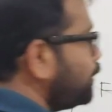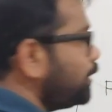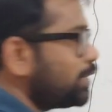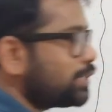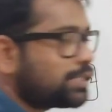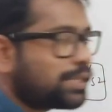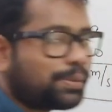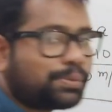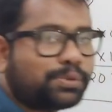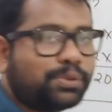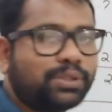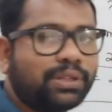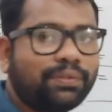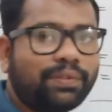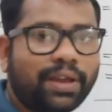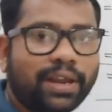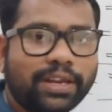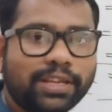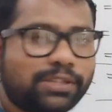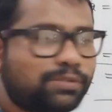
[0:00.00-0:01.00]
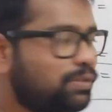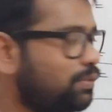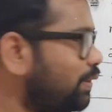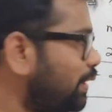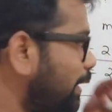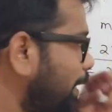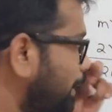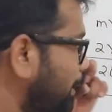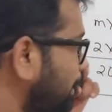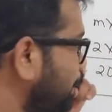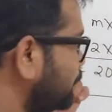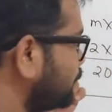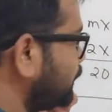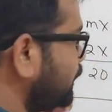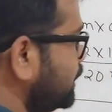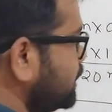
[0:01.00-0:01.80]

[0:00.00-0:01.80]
Now let us substitute the values, we will get it.